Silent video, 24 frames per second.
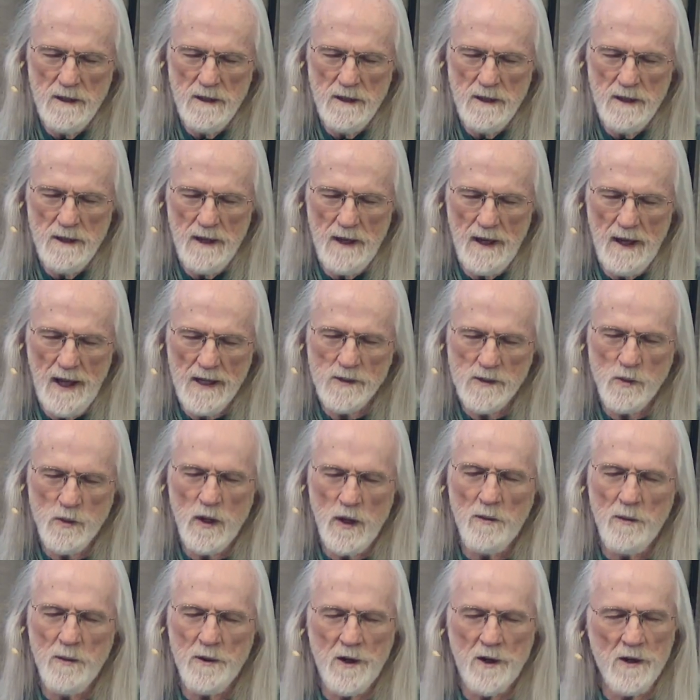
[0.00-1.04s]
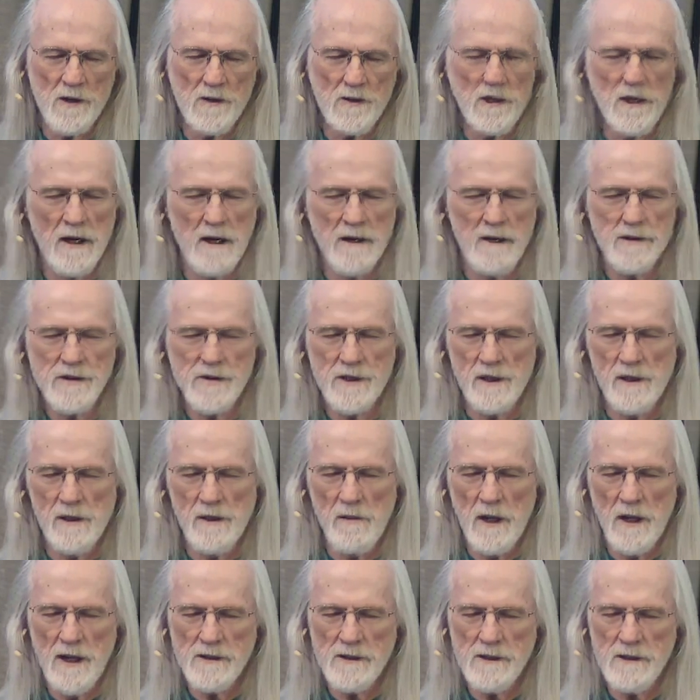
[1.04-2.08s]
And as we open ourselves to the
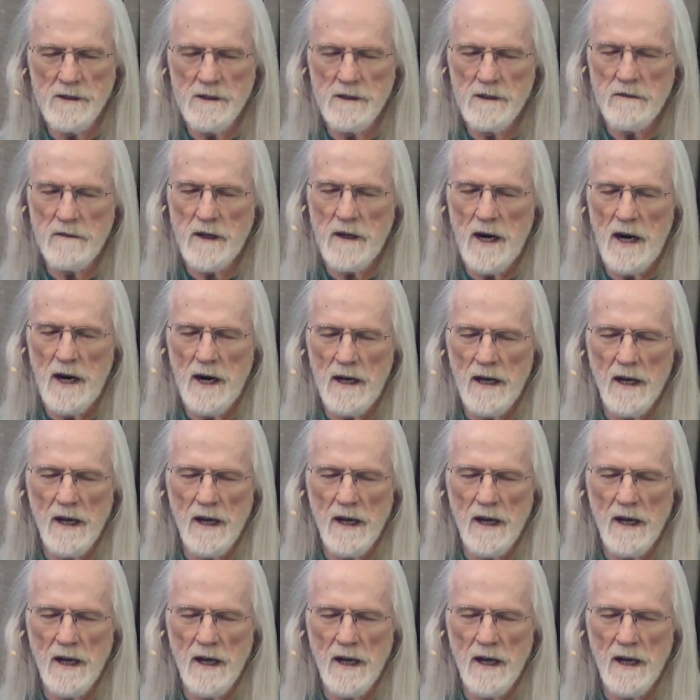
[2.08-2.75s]
blessings of God,